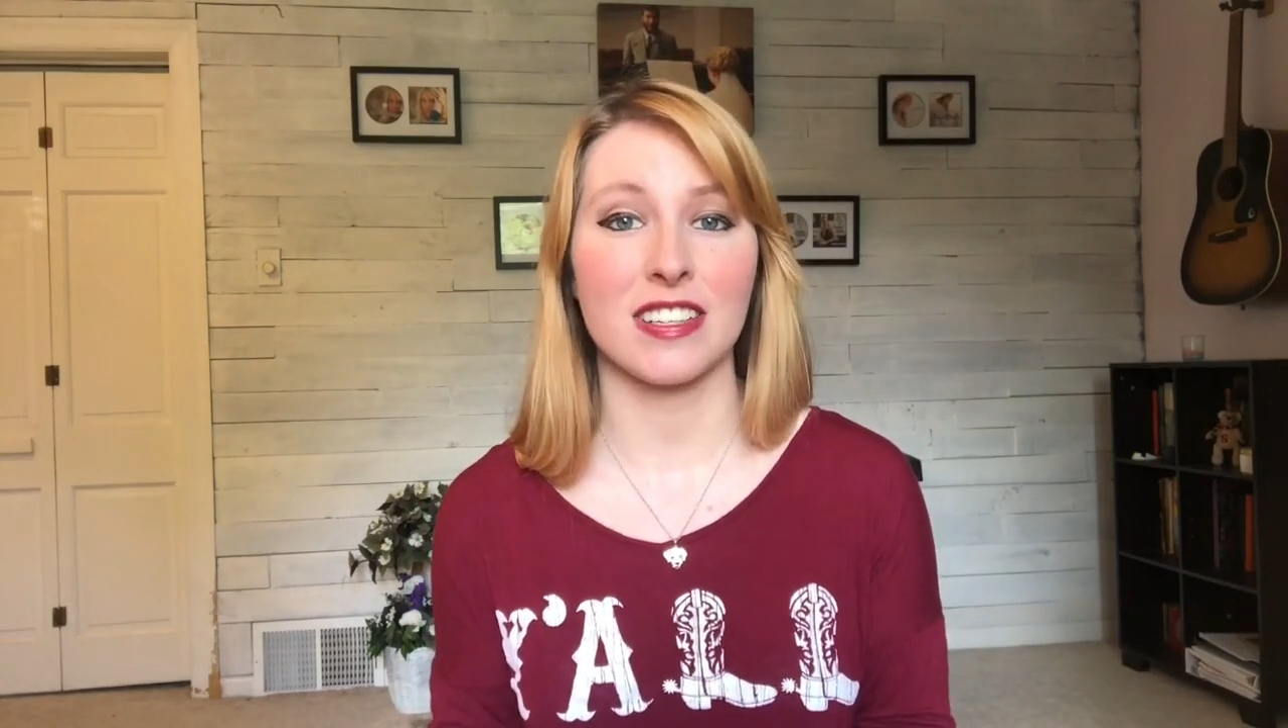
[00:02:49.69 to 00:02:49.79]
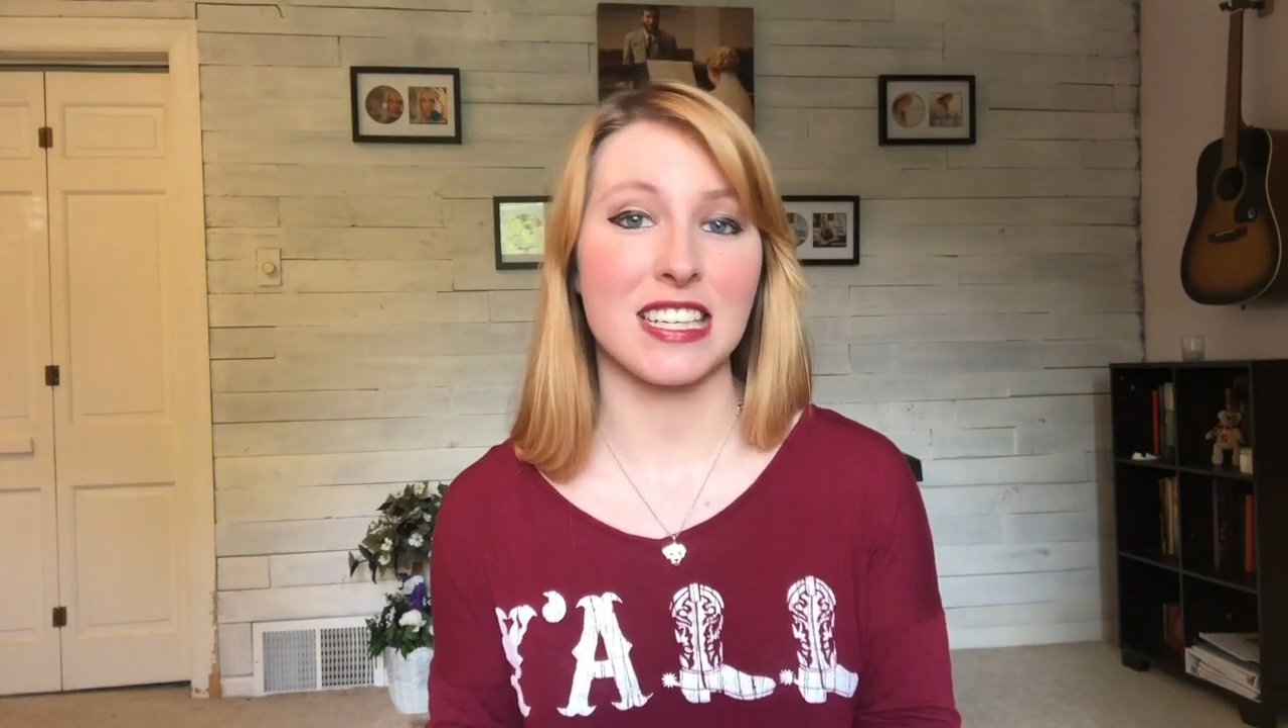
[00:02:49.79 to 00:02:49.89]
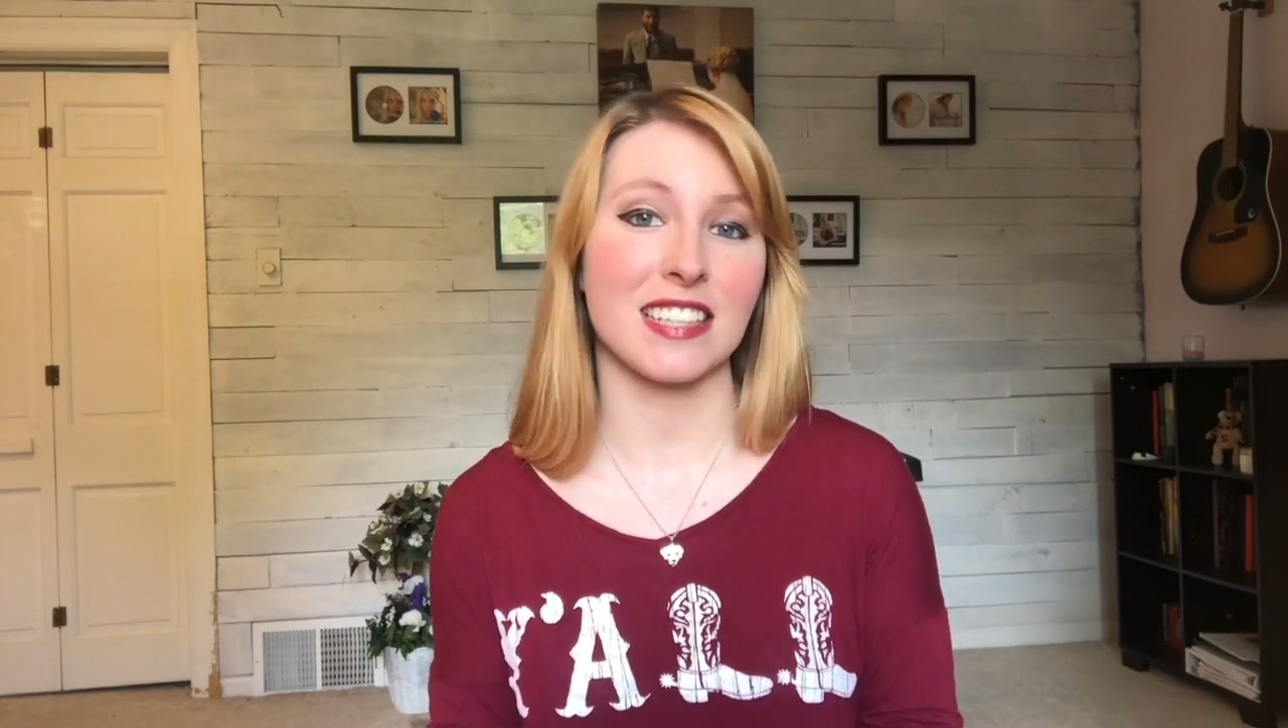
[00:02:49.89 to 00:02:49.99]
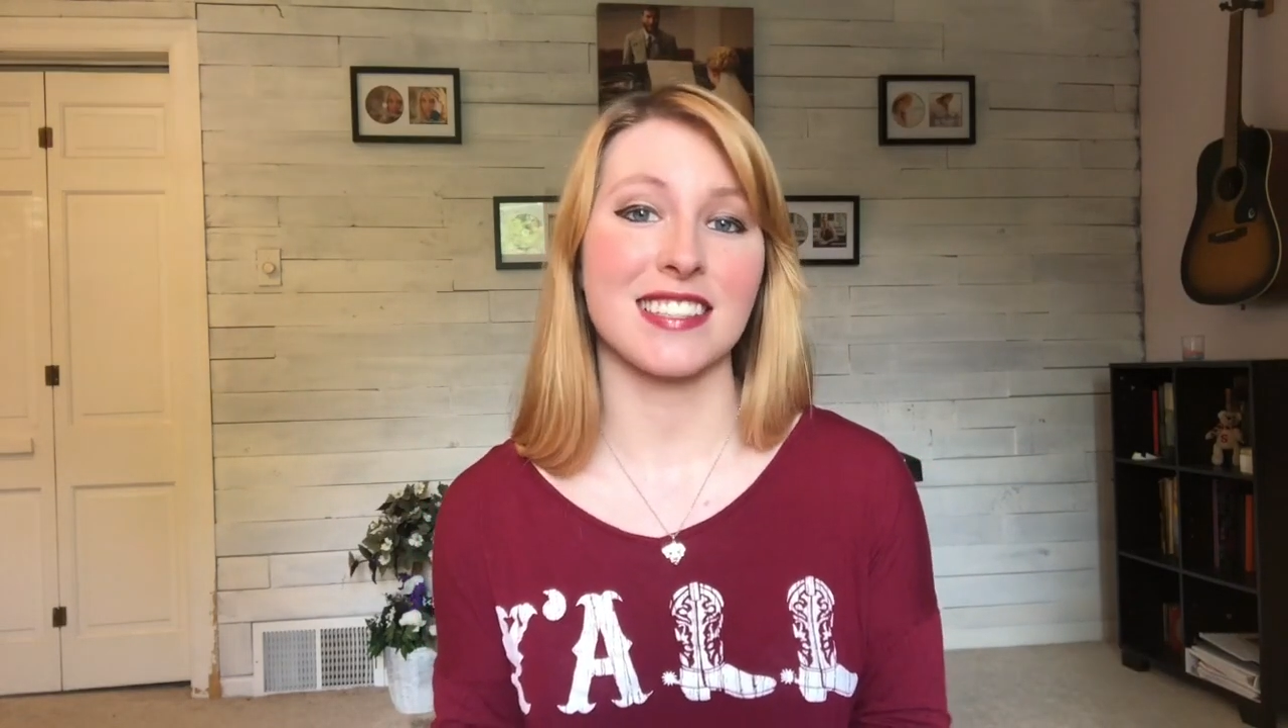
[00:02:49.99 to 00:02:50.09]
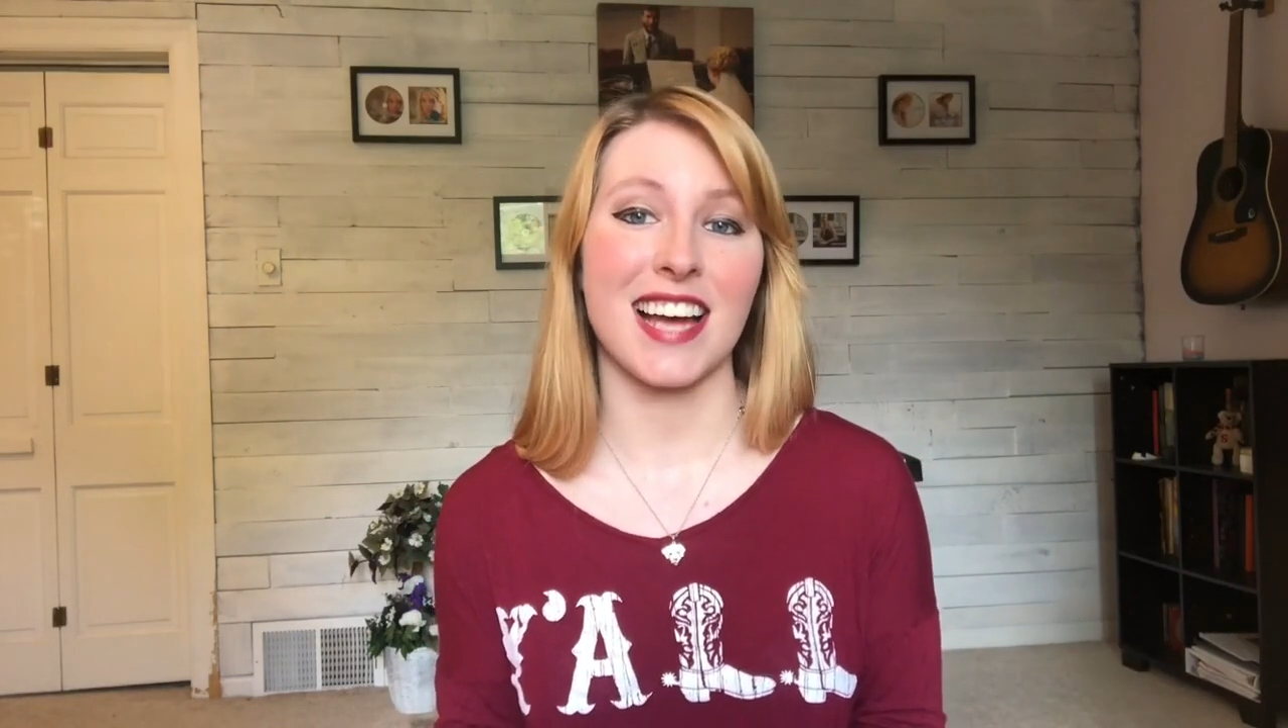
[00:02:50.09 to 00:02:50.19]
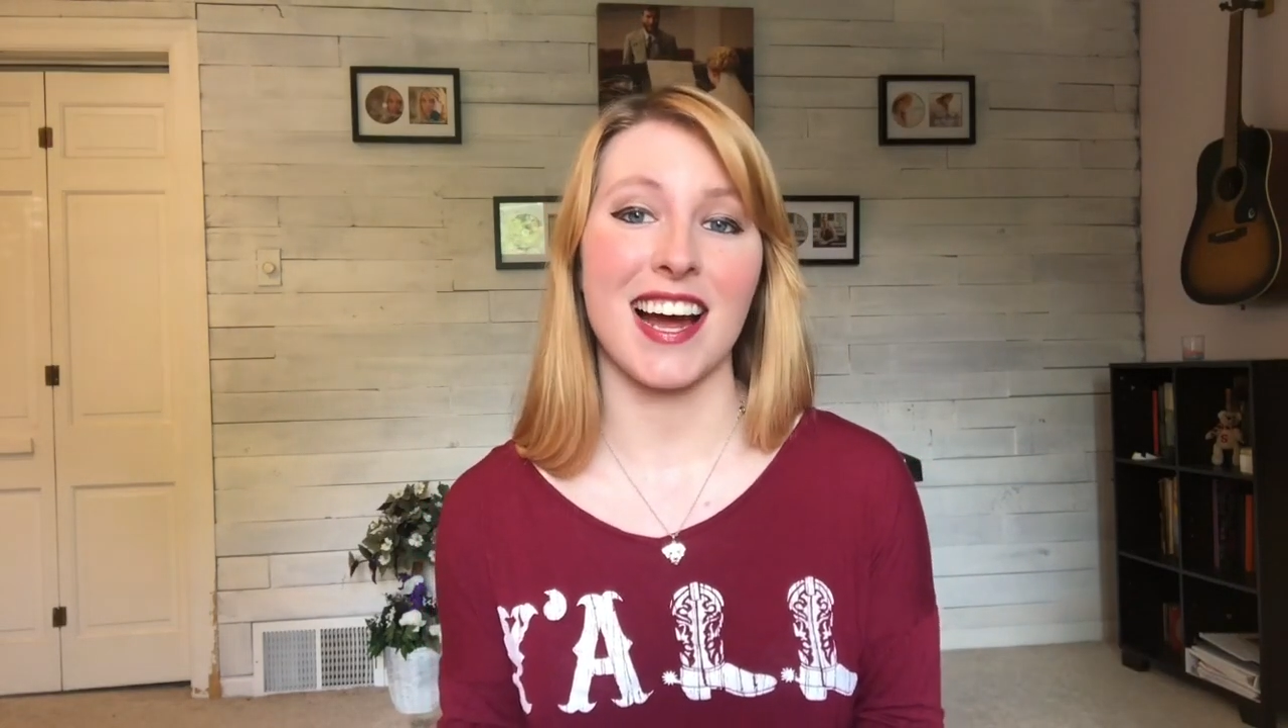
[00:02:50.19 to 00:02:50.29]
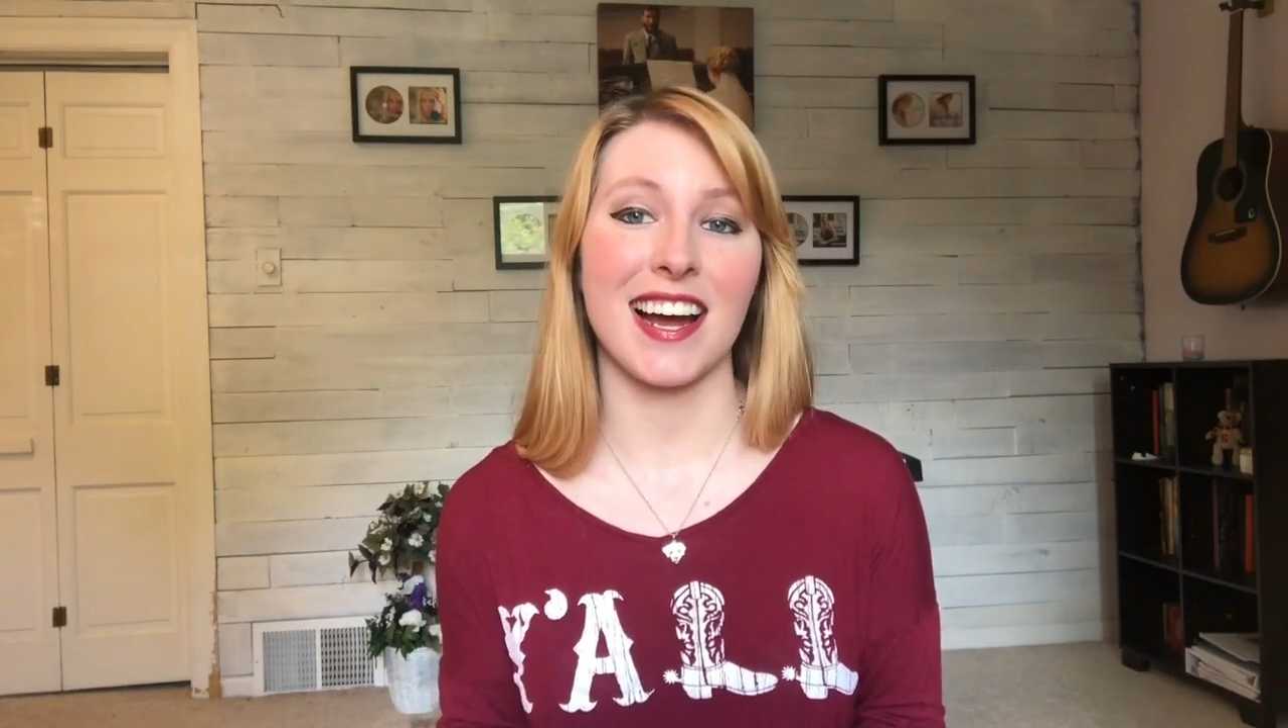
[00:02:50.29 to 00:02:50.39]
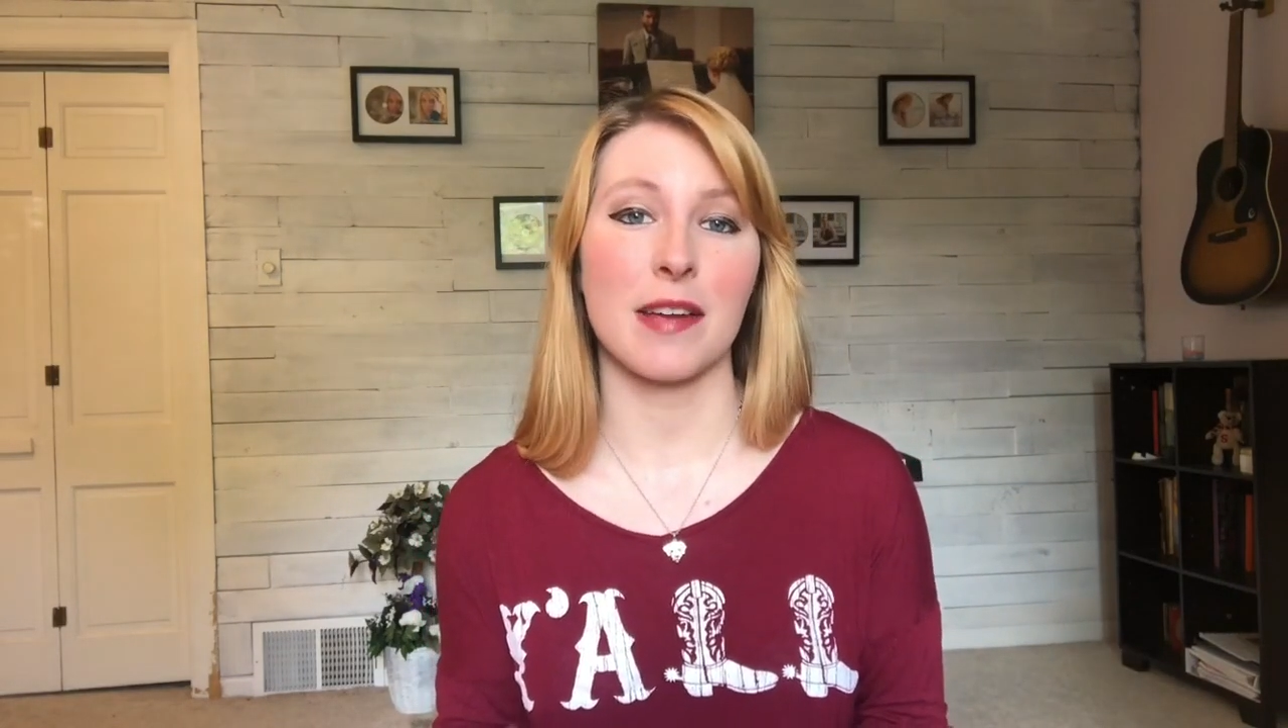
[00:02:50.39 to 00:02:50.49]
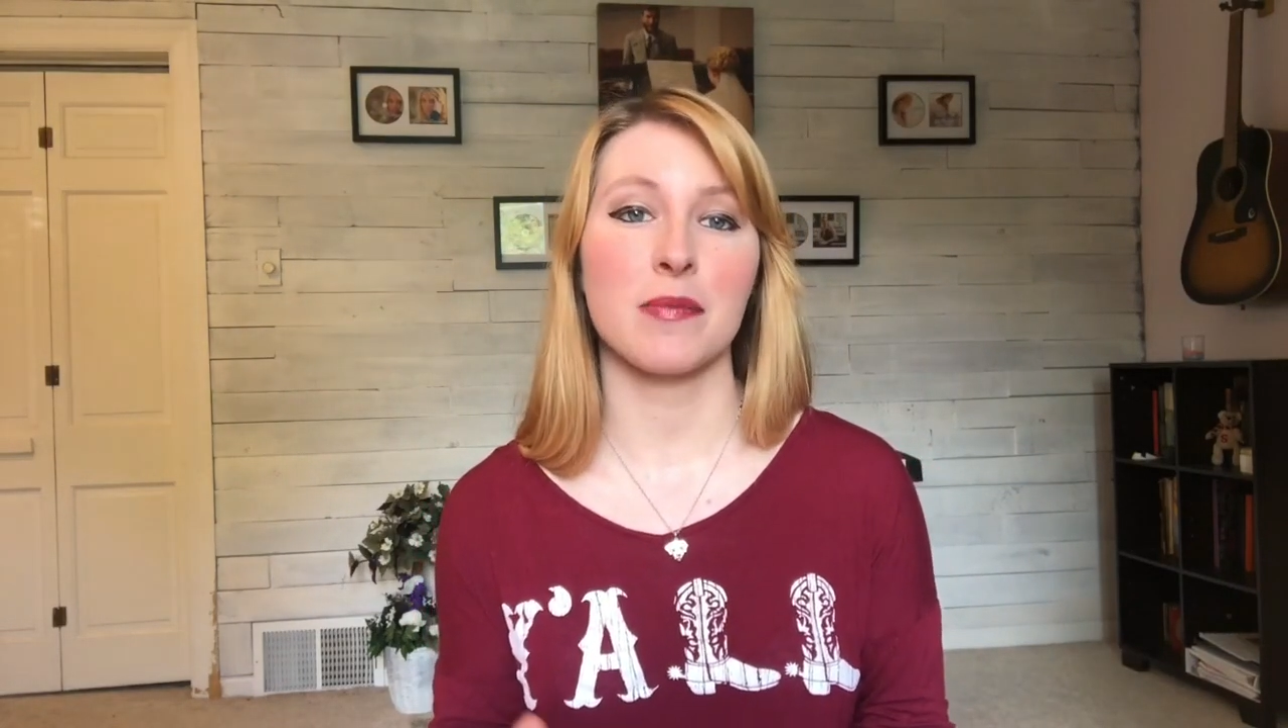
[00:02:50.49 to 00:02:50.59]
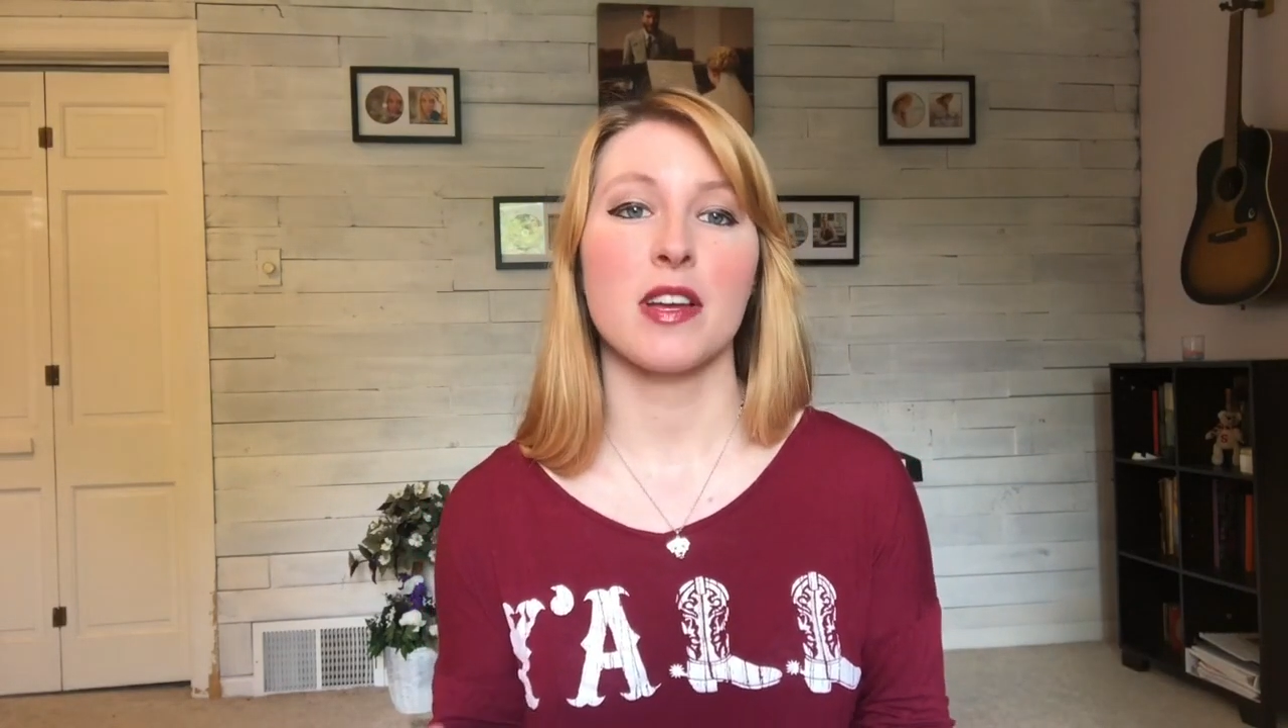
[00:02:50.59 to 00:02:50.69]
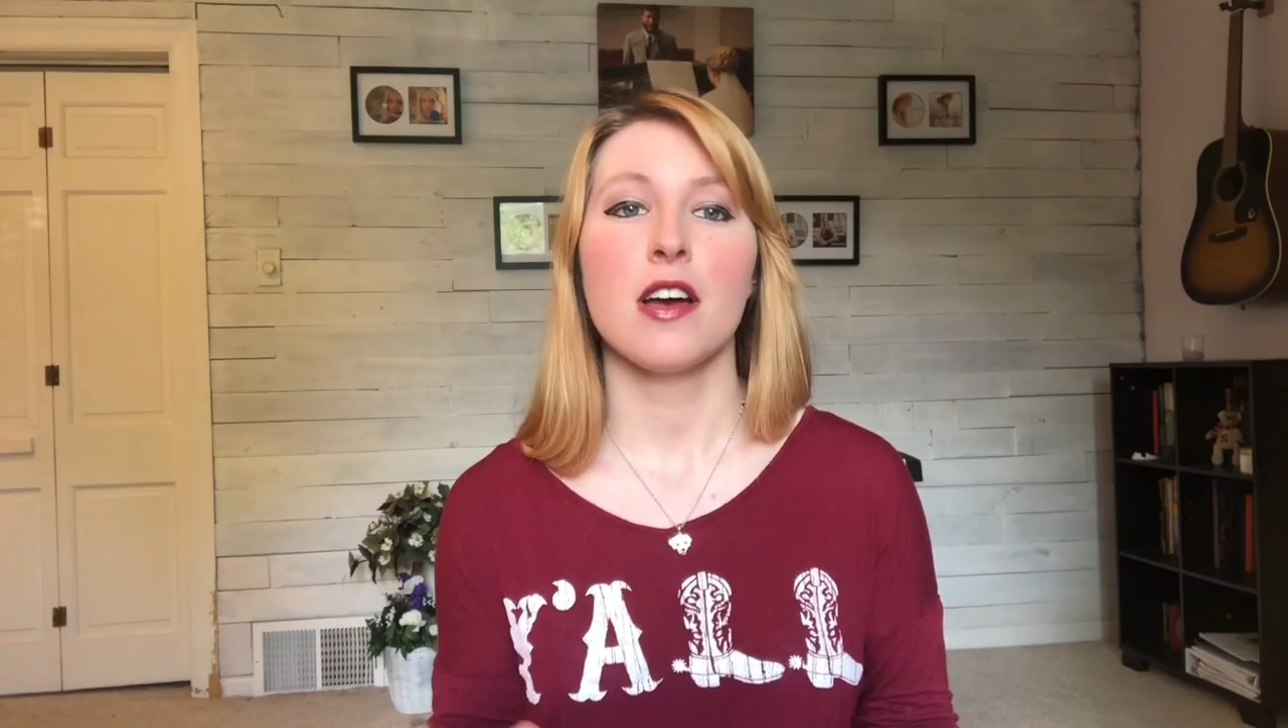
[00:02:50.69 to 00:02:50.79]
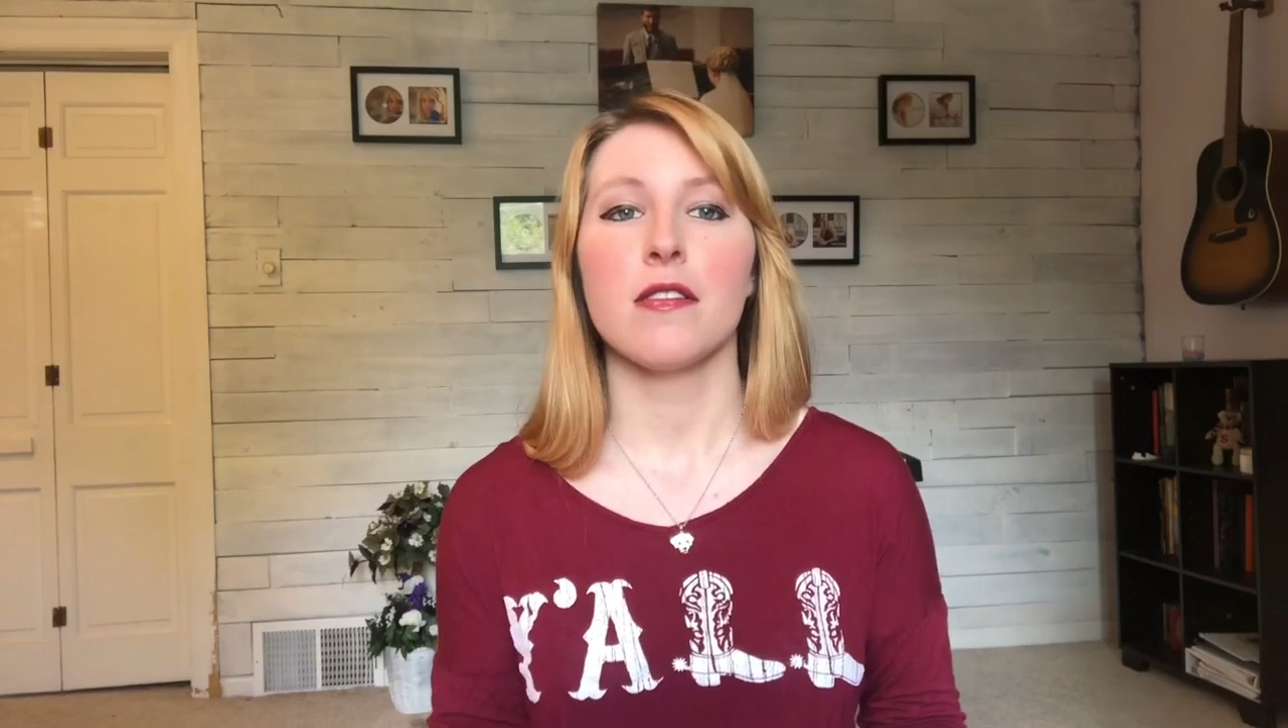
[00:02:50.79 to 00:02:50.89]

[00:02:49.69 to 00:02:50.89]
needed time